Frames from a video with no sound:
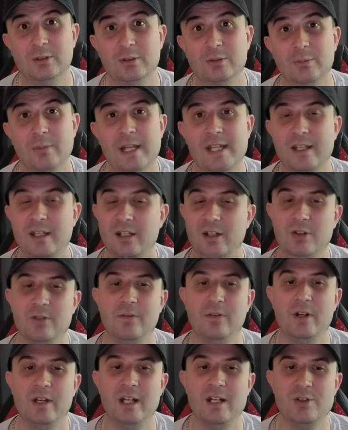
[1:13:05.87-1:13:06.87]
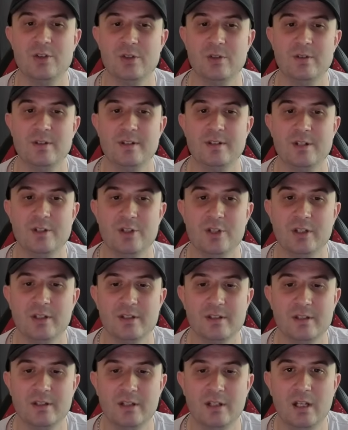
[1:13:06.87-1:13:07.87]
making good financial
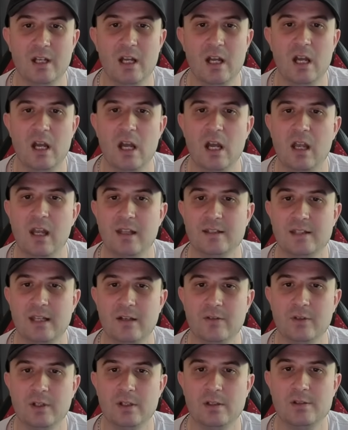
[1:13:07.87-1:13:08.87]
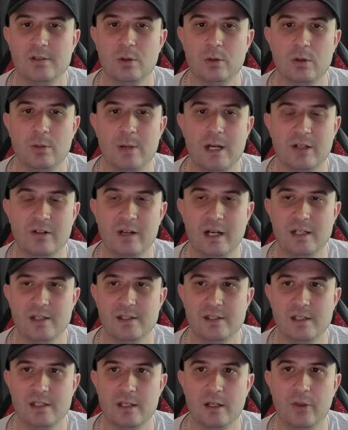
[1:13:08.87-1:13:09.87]
decisions. Let's have a talk about Crown
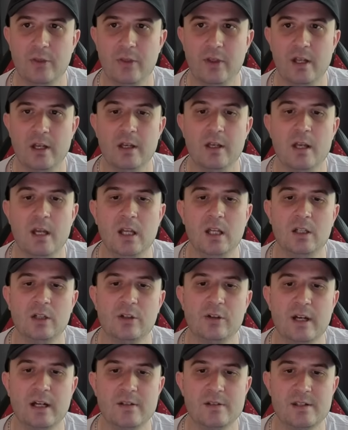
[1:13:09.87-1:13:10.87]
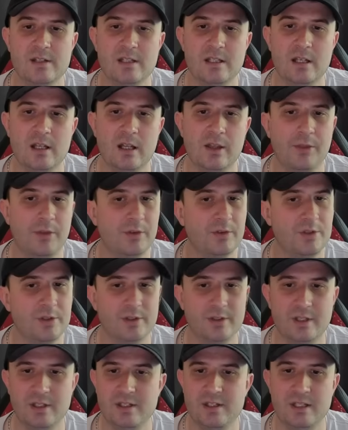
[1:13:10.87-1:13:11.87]
Zenith then. Crown Zenith just
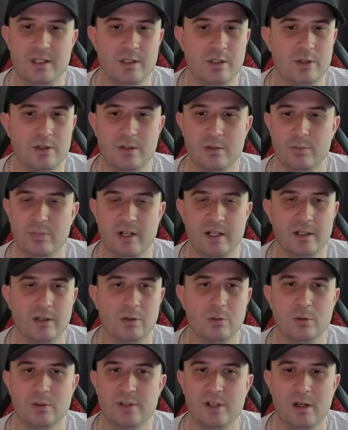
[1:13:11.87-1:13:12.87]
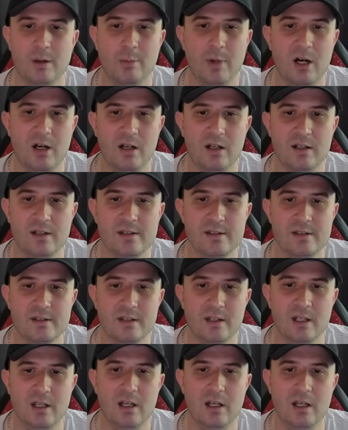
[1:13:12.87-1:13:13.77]
continues to break all-time highs.